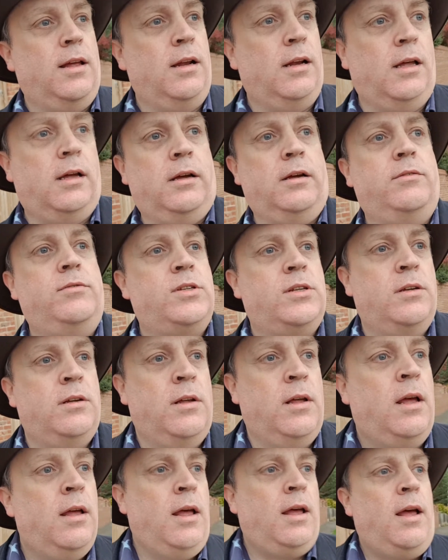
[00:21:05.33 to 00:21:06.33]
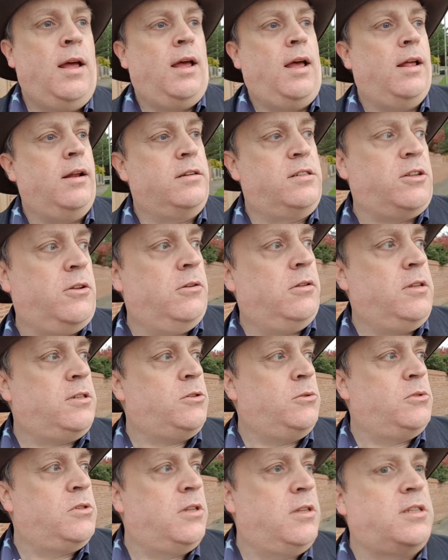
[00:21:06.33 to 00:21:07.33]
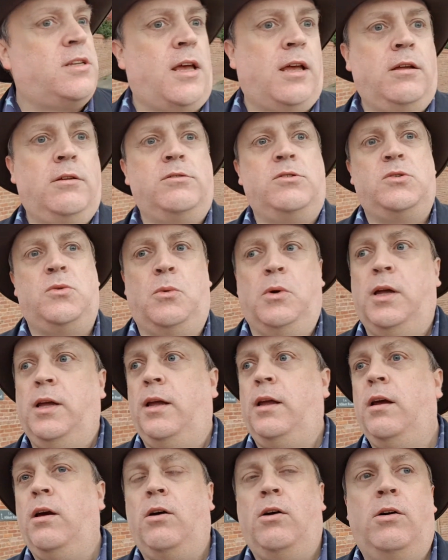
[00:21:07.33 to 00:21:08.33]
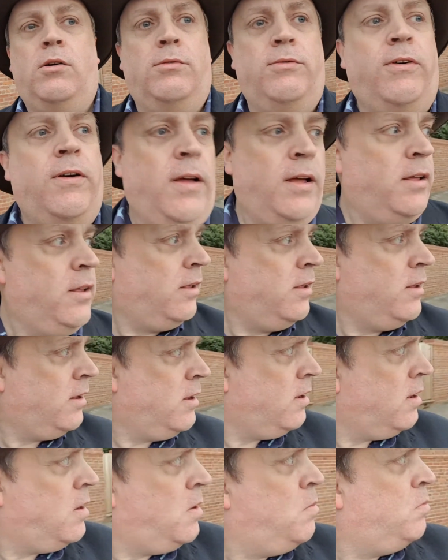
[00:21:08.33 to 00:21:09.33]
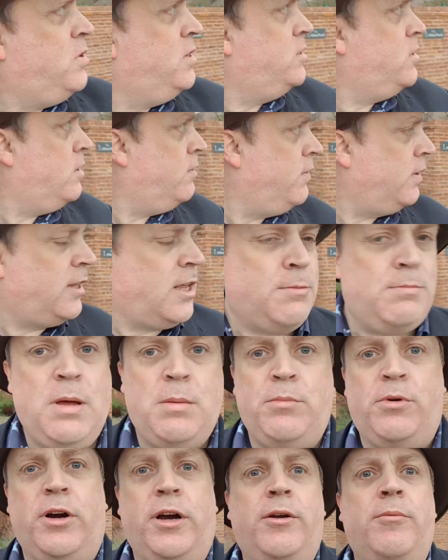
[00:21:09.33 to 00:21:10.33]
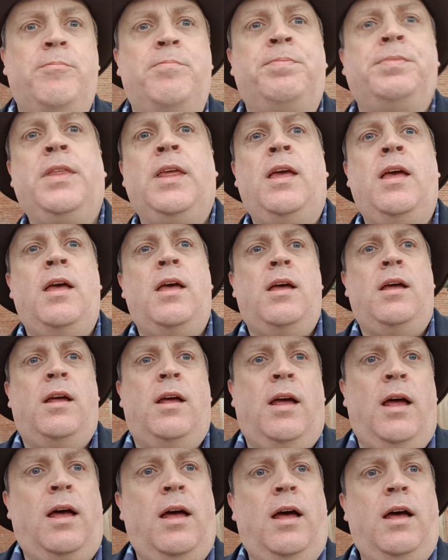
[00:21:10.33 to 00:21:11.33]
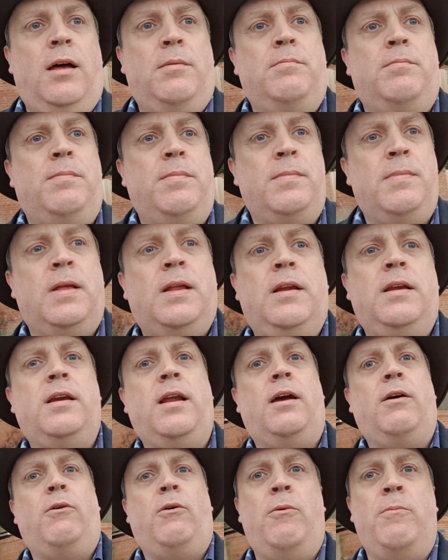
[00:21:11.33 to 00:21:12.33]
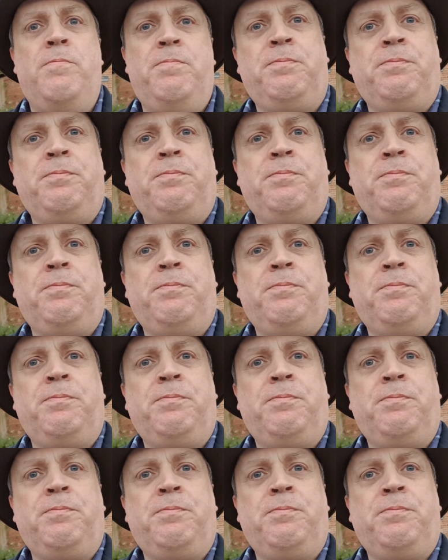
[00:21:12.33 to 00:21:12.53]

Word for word: their lives and so this was the town's way of preserving their memory um, now